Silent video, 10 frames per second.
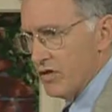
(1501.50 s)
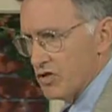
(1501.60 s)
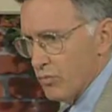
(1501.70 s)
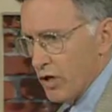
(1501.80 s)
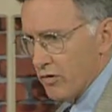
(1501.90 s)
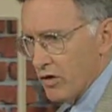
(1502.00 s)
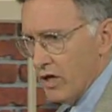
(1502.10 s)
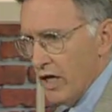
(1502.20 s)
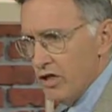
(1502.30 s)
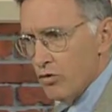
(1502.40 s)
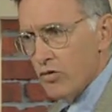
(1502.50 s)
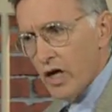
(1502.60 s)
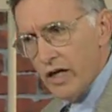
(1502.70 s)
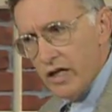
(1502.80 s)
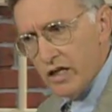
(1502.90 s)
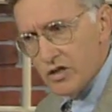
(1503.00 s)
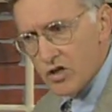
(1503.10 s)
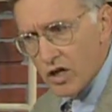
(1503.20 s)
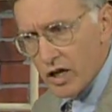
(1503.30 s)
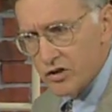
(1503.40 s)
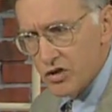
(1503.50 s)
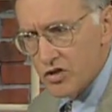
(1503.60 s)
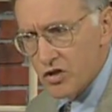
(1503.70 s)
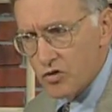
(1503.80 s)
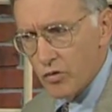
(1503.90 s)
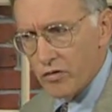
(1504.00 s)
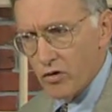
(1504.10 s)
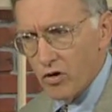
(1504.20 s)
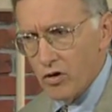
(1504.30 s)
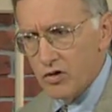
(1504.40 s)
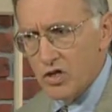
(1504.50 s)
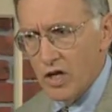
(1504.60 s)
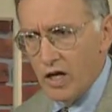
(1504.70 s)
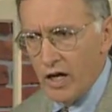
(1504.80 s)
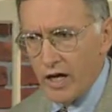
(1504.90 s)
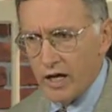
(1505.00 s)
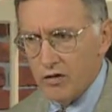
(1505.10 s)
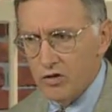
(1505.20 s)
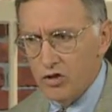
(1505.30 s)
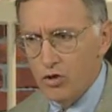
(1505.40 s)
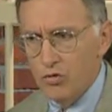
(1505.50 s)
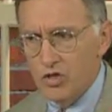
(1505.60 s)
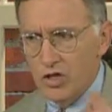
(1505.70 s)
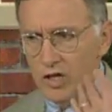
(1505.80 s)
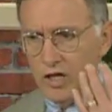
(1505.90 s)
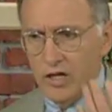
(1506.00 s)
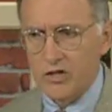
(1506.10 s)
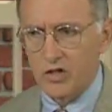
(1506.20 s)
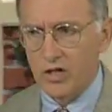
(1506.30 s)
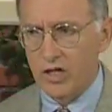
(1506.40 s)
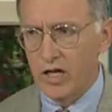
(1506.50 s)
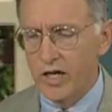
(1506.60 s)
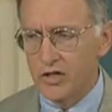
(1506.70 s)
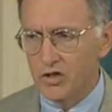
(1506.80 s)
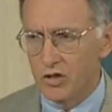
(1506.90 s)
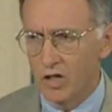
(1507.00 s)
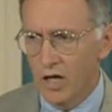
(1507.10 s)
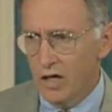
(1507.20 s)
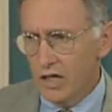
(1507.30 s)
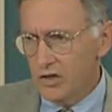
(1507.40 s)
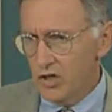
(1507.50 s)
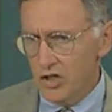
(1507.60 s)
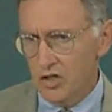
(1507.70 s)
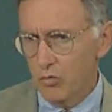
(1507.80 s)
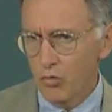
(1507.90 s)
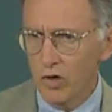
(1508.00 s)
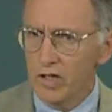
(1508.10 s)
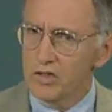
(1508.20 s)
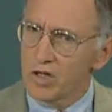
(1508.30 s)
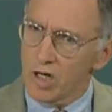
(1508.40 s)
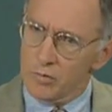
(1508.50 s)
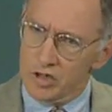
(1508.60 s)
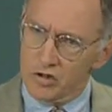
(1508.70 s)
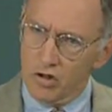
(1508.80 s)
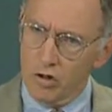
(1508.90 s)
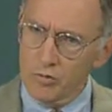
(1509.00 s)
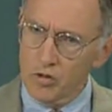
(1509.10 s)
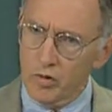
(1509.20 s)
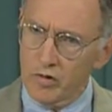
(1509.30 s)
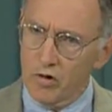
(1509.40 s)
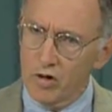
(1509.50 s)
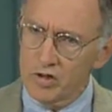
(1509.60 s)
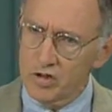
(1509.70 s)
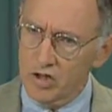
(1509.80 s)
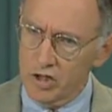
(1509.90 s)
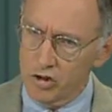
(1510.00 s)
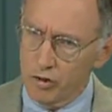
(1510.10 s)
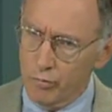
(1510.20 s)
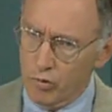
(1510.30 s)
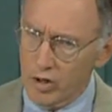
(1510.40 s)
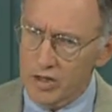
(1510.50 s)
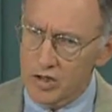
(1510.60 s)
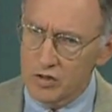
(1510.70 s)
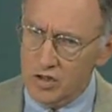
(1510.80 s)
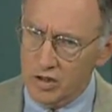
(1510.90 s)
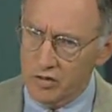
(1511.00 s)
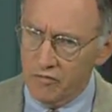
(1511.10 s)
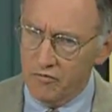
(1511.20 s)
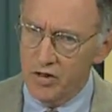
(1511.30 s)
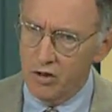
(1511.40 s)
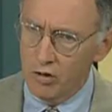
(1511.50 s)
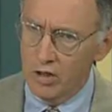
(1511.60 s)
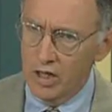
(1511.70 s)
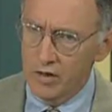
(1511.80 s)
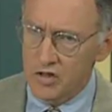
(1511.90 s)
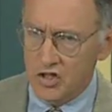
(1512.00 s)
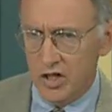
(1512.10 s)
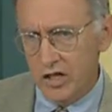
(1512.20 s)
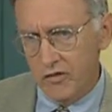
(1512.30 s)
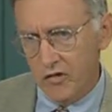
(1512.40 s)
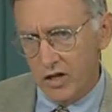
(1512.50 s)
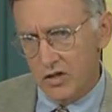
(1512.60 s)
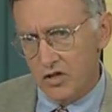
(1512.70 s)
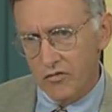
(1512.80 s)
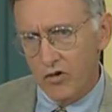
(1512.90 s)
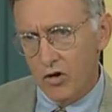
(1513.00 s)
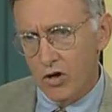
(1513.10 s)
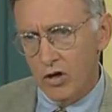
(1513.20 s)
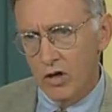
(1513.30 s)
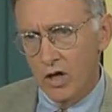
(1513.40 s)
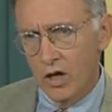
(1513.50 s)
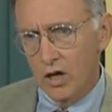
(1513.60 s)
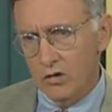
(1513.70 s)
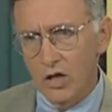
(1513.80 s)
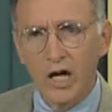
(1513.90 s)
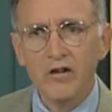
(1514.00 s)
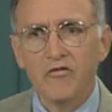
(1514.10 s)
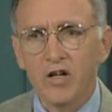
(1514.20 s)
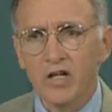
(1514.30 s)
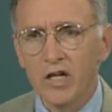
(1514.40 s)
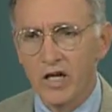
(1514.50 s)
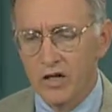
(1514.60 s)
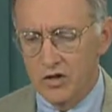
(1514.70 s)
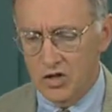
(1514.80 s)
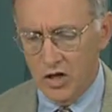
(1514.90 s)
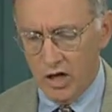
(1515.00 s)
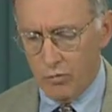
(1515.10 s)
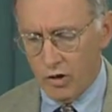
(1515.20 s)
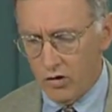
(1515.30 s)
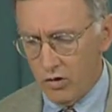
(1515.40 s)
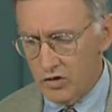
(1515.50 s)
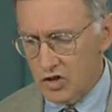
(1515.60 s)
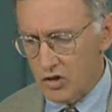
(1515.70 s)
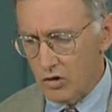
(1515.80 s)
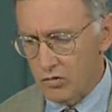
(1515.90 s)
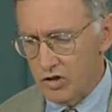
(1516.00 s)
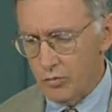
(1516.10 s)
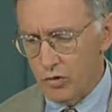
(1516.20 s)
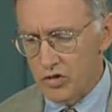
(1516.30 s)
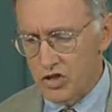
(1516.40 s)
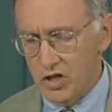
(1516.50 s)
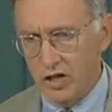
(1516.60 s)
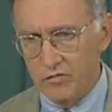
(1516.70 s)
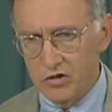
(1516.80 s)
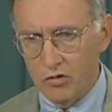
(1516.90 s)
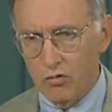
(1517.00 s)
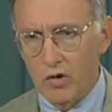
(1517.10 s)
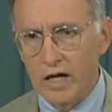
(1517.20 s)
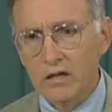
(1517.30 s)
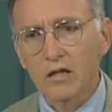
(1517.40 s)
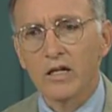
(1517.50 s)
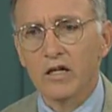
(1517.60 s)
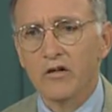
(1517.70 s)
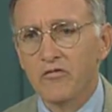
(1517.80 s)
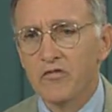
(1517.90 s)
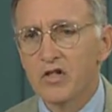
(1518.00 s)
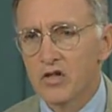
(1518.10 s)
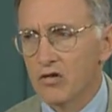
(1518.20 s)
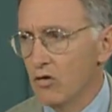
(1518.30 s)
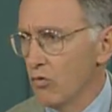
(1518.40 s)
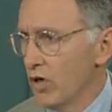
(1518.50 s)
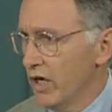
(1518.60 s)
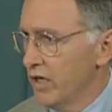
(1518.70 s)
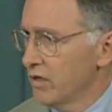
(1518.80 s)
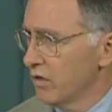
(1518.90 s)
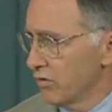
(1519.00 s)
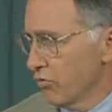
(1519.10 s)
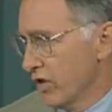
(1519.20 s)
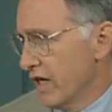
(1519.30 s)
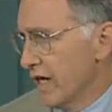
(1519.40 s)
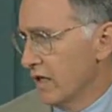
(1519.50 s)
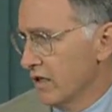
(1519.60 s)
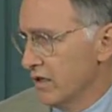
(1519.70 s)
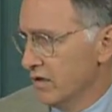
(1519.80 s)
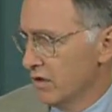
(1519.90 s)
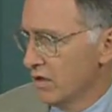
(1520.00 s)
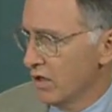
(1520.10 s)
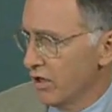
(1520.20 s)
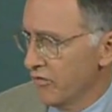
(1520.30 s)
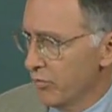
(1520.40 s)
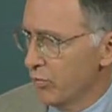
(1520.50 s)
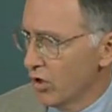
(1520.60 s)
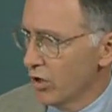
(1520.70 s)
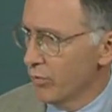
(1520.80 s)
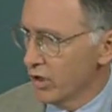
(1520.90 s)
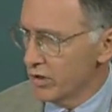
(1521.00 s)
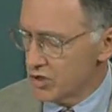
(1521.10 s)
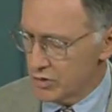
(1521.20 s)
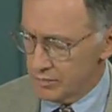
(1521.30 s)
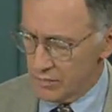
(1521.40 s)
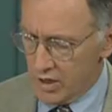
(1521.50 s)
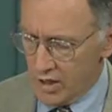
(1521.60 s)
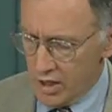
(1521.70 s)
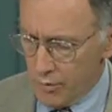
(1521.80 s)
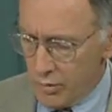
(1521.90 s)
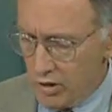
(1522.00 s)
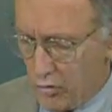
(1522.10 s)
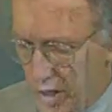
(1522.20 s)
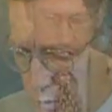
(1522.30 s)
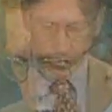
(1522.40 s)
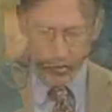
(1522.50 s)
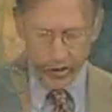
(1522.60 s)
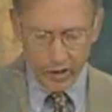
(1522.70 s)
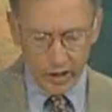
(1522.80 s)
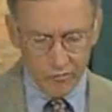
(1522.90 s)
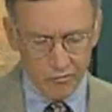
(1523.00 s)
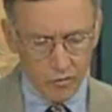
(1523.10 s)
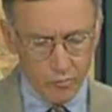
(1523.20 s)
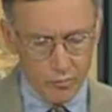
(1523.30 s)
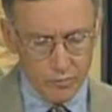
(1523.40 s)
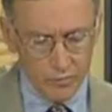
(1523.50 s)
of his mother, uniting his consciousness with hers, and using it as an occasion, not just really to come to terms with her and to touch her presence and to feel the significance of her life in his, but also to perceive directly in a physical way the reality of impermanence. Milarepa went on from